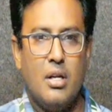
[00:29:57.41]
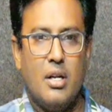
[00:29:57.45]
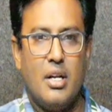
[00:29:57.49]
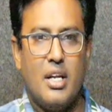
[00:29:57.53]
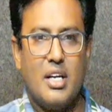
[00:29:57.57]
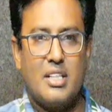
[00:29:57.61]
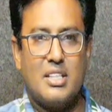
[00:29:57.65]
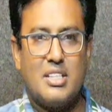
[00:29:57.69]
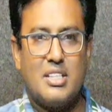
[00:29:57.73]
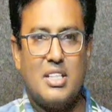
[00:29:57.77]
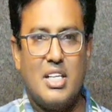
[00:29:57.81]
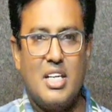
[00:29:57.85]

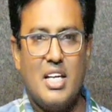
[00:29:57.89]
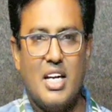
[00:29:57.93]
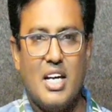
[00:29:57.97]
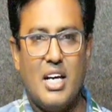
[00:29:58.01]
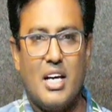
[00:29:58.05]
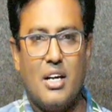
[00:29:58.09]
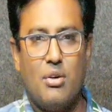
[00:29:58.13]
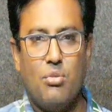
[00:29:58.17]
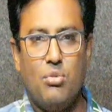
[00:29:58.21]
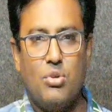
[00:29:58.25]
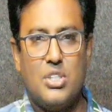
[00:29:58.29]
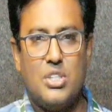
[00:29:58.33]
Next
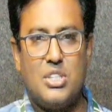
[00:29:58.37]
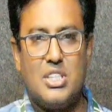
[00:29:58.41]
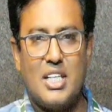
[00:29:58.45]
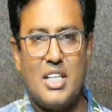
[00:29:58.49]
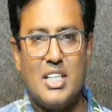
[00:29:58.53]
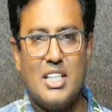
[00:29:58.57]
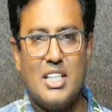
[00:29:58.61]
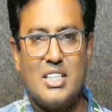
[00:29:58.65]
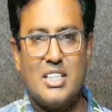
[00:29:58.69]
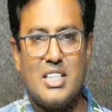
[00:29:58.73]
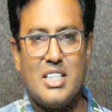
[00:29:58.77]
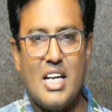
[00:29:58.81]
here we
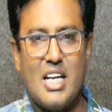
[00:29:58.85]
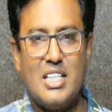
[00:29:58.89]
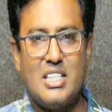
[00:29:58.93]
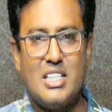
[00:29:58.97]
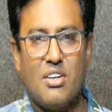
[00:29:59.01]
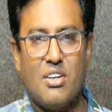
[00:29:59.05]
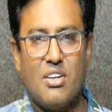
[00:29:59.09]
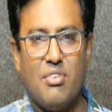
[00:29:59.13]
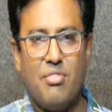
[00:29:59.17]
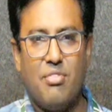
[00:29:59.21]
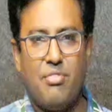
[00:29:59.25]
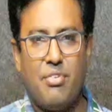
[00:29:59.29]
set the size
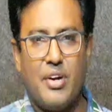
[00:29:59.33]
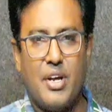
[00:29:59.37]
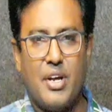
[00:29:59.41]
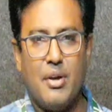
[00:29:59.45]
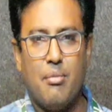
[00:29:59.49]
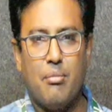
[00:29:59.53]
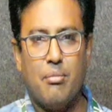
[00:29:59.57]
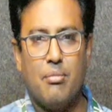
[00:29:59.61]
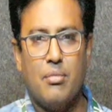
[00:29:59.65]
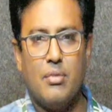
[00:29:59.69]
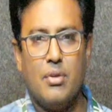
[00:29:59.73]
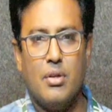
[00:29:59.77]
of the frame
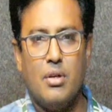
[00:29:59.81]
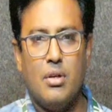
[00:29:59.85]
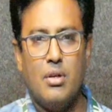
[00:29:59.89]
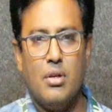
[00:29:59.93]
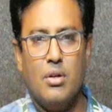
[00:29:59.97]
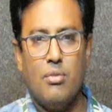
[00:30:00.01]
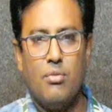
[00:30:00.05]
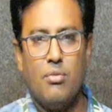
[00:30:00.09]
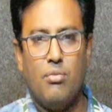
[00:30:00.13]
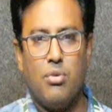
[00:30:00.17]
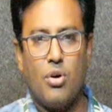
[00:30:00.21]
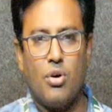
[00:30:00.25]

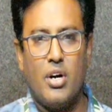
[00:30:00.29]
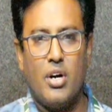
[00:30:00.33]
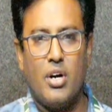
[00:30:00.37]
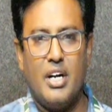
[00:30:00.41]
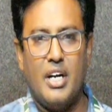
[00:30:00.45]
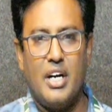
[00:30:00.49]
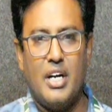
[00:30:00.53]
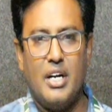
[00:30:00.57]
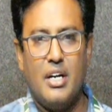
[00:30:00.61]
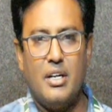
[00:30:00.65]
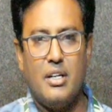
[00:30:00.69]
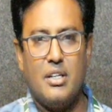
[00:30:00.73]

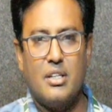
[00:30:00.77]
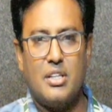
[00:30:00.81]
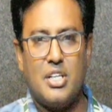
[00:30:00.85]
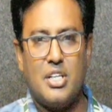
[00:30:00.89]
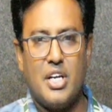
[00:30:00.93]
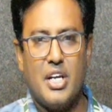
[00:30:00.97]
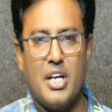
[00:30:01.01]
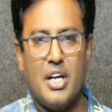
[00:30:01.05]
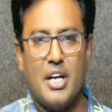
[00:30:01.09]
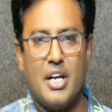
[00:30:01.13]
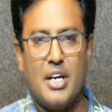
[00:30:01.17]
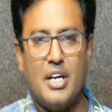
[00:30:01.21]
400
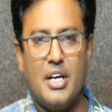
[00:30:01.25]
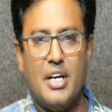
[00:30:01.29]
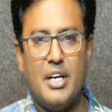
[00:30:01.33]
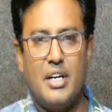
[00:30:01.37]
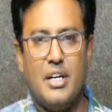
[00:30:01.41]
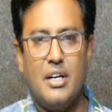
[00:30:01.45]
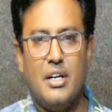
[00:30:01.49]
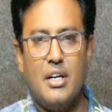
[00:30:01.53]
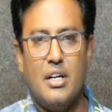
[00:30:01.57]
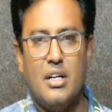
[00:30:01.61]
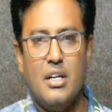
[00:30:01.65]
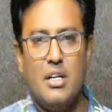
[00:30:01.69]
300.
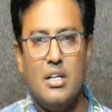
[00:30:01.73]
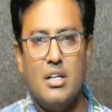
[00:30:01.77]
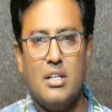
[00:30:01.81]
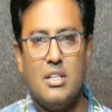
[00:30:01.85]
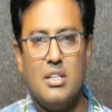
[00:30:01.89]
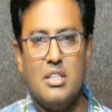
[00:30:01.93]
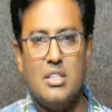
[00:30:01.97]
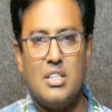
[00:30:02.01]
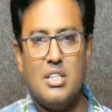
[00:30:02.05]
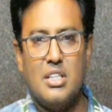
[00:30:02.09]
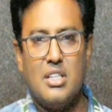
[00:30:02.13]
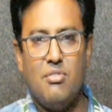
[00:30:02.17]

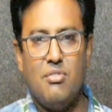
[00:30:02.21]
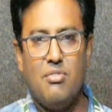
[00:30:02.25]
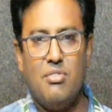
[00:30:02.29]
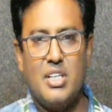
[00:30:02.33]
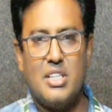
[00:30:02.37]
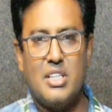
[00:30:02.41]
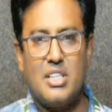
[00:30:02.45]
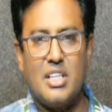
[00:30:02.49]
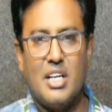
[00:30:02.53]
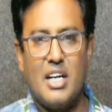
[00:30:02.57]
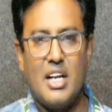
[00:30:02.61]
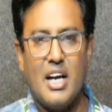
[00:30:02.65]
This is the
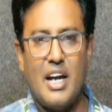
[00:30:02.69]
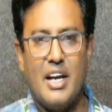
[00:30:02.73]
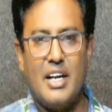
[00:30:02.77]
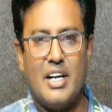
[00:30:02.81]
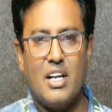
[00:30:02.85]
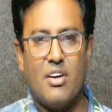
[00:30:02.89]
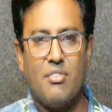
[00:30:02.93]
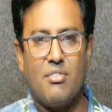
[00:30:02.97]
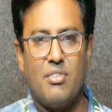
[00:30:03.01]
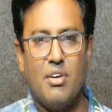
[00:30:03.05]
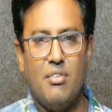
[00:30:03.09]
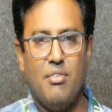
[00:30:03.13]
width and height
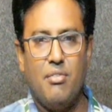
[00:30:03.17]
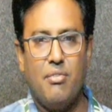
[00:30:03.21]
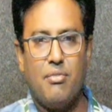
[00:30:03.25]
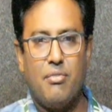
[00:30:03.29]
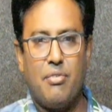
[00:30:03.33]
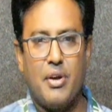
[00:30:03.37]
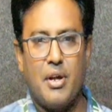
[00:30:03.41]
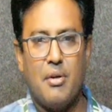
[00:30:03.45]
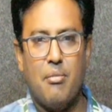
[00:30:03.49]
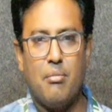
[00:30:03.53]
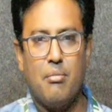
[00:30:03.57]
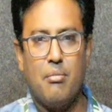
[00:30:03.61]
of the
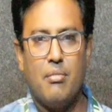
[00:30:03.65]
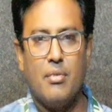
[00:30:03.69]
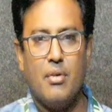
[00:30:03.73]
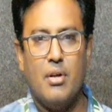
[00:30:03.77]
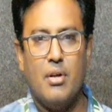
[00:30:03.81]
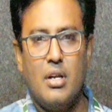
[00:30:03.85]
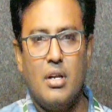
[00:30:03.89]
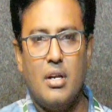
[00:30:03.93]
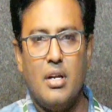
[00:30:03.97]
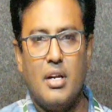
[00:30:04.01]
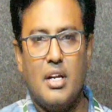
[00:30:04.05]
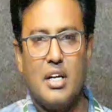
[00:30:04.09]
frame.
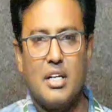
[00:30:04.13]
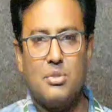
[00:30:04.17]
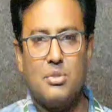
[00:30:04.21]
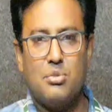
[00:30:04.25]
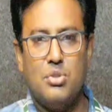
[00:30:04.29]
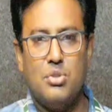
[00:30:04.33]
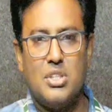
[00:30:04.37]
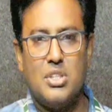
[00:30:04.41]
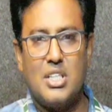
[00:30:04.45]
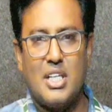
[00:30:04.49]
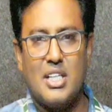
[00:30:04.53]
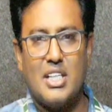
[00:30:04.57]
Next
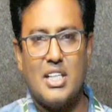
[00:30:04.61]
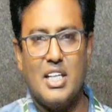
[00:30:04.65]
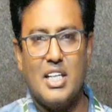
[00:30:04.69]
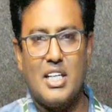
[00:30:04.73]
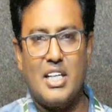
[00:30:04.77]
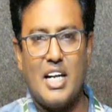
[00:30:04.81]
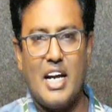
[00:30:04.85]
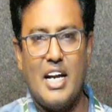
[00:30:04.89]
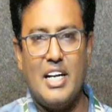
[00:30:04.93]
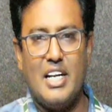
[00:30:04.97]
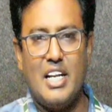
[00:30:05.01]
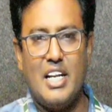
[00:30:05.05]
we set the
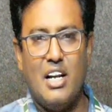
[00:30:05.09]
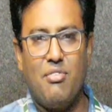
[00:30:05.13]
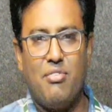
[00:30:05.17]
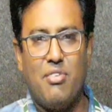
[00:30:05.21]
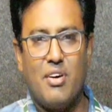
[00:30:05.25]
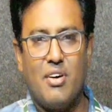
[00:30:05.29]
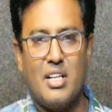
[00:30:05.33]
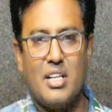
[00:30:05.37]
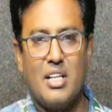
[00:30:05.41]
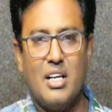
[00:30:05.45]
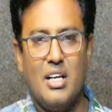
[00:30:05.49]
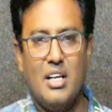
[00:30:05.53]
title
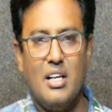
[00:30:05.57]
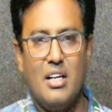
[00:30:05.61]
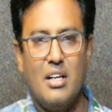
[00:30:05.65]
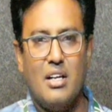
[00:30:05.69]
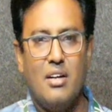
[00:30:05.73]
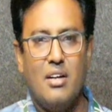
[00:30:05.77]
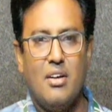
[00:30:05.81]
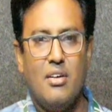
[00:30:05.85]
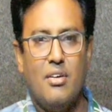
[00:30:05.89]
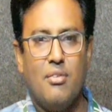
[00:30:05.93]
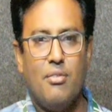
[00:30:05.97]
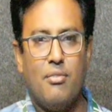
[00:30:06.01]
for the
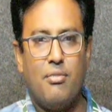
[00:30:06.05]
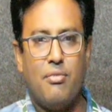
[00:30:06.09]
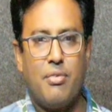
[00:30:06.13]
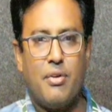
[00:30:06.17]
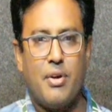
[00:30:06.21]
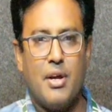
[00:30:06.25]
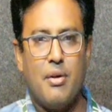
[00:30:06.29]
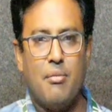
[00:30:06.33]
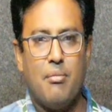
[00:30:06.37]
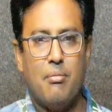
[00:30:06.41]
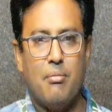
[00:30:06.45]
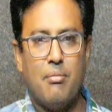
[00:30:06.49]

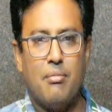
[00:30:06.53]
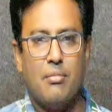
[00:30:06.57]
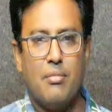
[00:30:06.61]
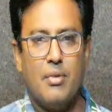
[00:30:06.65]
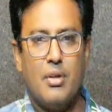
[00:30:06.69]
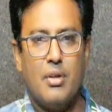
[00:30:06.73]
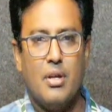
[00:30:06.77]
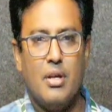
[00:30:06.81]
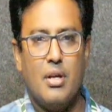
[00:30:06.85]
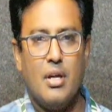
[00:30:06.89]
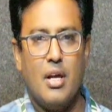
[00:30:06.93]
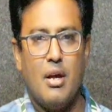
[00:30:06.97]
frame.
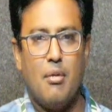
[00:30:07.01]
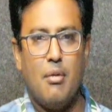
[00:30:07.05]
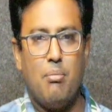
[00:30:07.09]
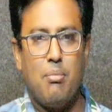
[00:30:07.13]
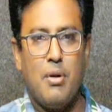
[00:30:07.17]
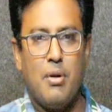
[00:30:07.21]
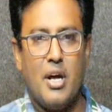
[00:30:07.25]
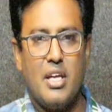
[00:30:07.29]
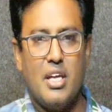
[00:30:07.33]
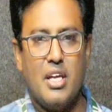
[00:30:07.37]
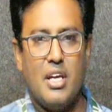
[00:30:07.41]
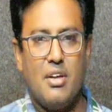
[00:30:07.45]

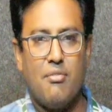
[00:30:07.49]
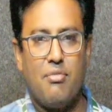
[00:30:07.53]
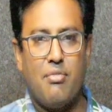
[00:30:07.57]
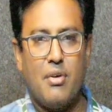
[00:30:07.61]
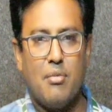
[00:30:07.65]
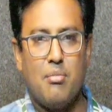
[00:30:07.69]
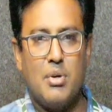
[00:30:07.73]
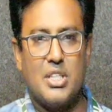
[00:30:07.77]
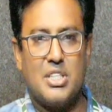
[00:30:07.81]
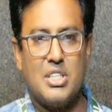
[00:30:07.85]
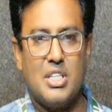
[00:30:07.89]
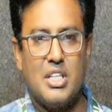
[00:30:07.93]
Employee
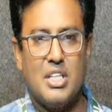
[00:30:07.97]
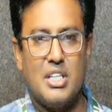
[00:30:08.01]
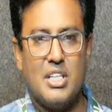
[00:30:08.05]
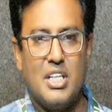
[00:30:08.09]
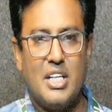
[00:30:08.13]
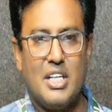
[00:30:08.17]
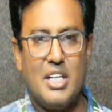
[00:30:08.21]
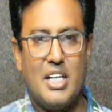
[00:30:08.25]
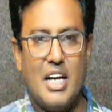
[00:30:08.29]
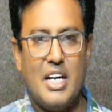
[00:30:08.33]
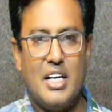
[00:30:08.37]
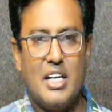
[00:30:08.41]
information is the
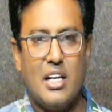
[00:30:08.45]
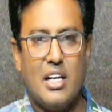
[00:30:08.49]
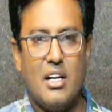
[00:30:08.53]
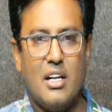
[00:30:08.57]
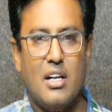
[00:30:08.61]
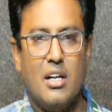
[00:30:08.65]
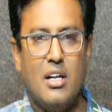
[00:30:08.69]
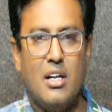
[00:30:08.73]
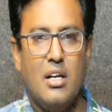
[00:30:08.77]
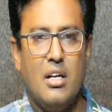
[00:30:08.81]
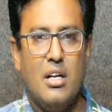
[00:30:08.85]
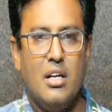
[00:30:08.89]
title.
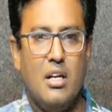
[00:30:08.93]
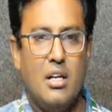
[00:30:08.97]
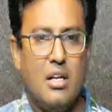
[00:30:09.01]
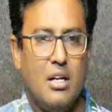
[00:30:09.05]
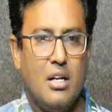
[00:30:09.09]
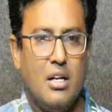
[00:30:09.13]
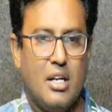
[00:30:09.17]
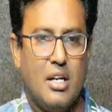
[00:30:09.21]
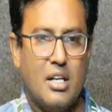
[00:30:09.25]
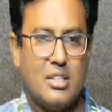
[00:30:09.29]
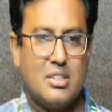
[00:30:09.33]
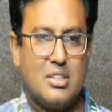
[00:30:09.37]

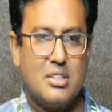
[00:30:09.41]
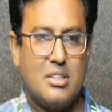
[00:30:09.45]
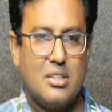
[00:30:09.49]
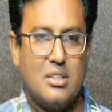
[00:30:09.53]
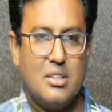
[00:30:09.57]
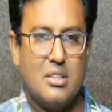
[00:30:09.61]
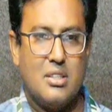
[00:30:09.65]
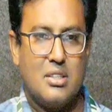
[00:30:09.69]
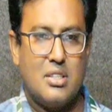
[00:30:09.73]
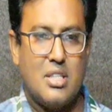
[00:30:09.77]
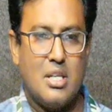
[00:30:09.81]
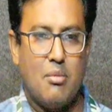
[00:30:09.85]
Next,
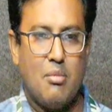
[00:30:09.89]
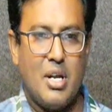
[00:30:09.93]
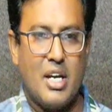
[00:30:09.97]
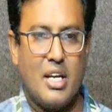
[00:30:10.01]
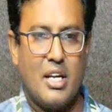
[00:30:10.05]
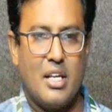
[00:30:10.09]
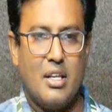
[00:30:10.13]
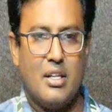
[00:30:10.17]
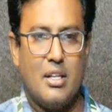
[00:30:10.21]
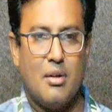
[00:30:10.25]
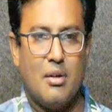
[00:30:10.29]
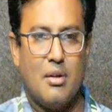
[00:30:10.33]
same
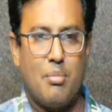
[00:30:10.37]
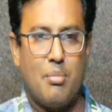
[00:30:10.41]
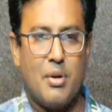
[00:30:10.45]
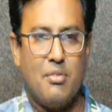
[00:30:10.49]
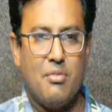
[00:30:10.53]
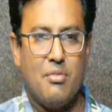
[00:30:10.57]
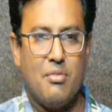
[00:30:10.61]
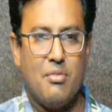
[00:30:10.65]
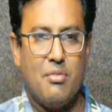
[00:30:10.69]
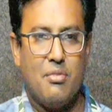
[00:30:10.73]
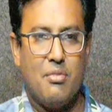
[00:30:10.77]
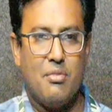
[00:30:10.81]
like in the
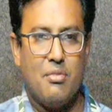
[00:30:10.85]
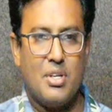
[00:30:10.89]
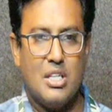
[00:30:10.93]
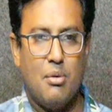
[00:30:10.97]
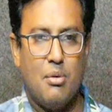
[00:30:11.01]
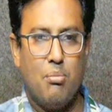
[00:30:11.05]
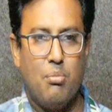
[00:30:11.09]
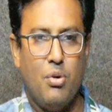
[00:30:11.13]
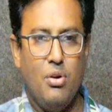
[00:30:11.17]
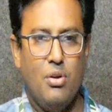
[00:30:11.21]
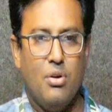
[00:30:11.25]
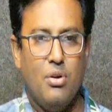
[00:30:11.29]
previous
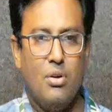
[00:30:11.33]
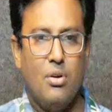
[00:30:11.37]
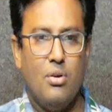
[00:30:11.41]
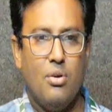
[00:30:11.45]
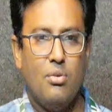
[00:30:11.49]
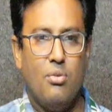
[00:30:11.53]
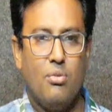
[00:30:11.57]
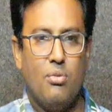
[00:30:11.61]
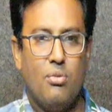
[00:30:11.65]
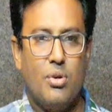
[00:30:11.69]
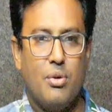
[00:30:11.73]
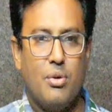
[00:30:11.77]
example,
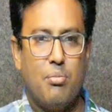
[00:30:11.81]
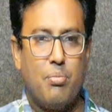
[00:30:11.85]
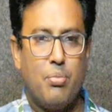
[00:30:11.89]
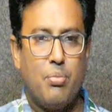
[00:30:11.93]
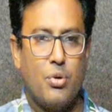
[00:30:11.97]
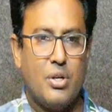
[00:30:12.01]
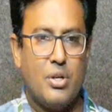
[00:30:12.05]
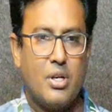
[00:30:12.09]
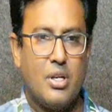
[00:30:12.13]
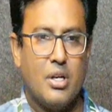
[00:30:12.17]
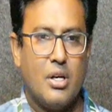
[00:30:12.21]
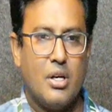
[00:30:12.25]
we put
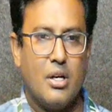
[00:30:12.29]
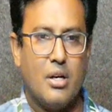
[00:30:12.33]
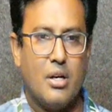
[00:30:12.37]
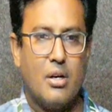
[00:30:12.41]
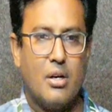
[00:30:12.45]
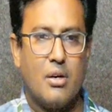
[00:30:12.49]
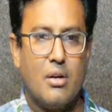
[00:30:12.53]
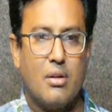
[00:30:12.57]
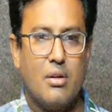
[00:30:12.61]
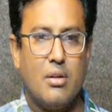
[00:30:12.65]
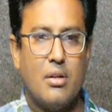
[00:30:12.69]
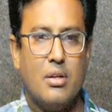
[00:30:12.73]

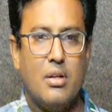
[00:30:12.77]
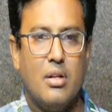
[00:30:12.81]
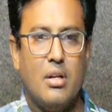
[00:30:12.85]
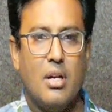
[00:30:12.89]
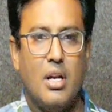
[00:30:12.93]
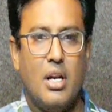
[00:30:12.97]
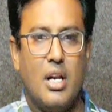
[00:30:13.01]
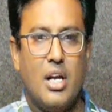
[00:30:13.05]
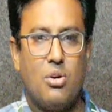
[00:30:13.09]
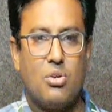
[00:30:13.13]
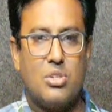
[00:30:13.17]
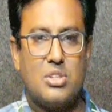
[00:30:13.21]

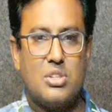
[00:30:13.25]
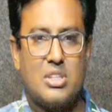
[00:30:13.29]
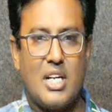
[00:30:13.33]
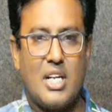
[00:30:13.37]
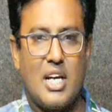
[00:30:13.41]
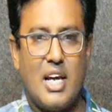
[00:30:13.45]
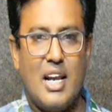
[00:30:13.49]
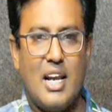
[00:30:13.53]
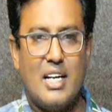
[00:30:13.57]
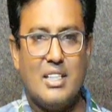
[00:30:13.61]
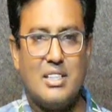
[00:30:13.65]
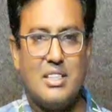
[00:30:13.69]
layout
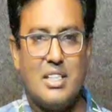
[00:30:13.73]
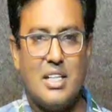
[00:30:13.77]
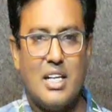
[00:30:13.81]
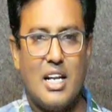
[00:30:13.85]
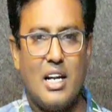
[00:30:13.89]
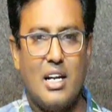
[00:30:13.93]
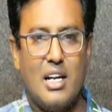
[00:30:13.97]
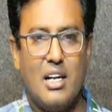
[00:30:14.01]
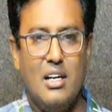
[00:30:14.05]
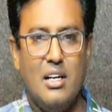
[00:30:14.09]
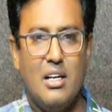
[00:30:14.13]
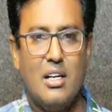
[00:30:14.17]
style as
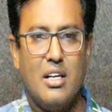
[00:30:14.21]
null.